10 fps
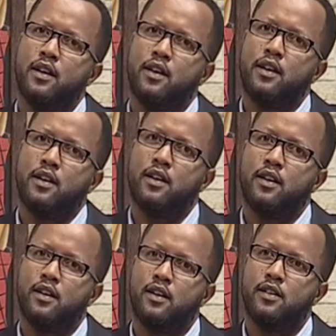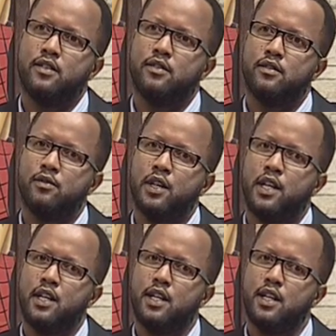Uh,
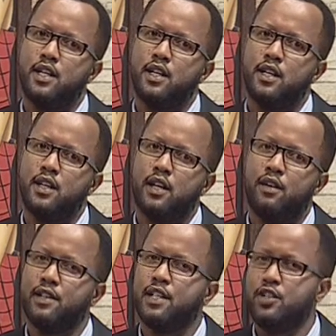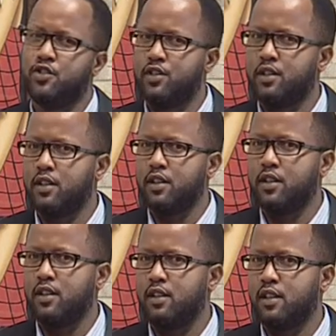we have a niche
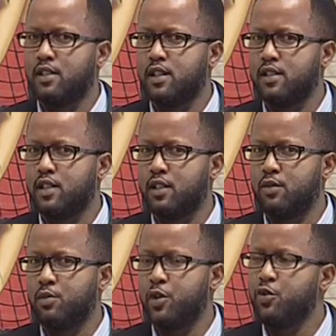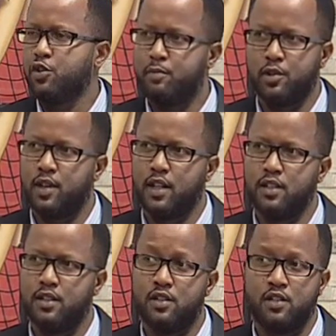in the sense that we do
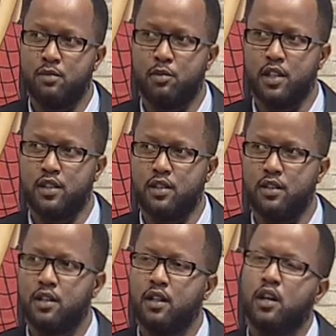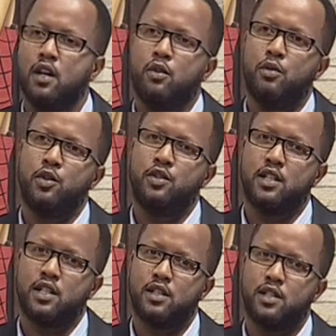specialized transportation. Mm -hmm. We don't
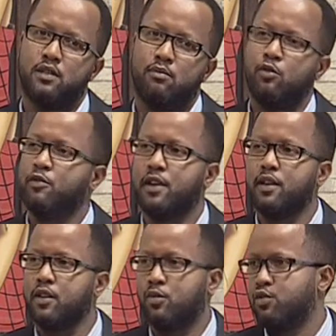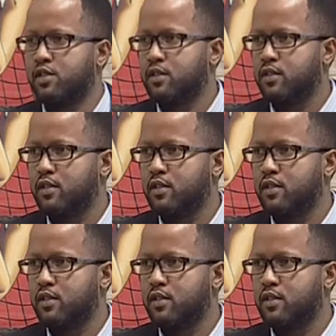just move goods.